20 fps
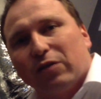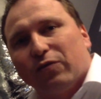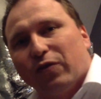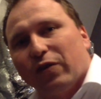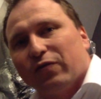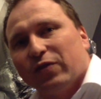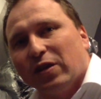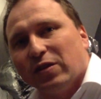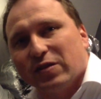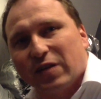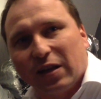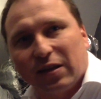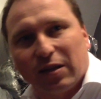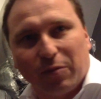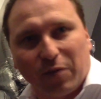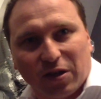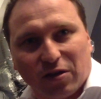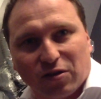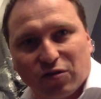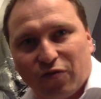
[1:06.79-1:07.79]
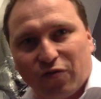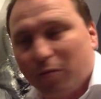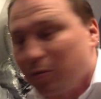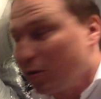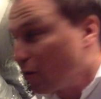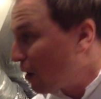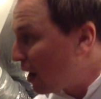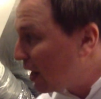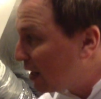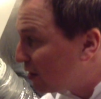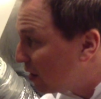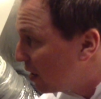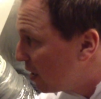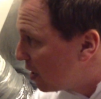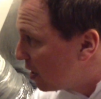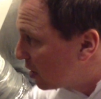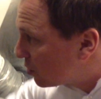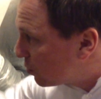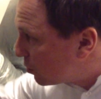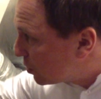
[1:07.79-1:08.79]
15 centimeters from the right,
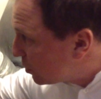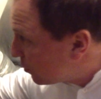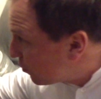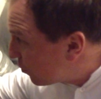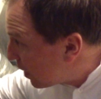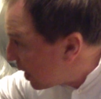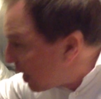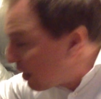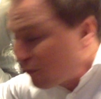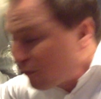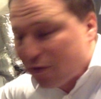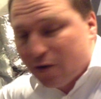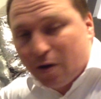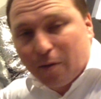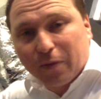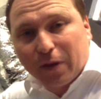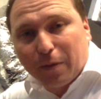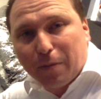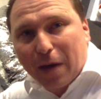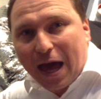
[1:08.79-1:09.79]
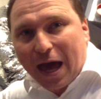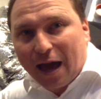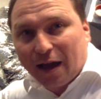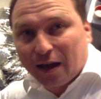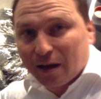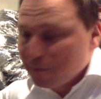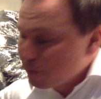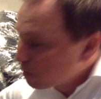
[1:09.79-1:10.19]
25 from the back.